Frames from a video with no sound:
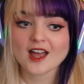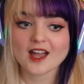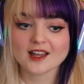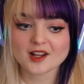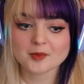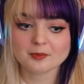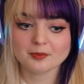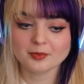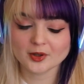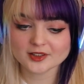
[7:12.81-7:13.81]
and I
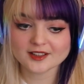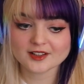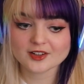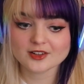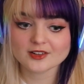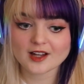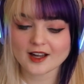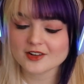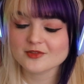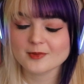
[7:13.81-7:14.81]
bullied her
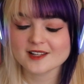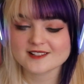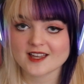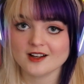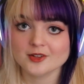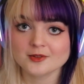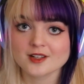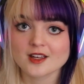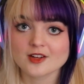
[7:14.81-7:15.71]
out of my town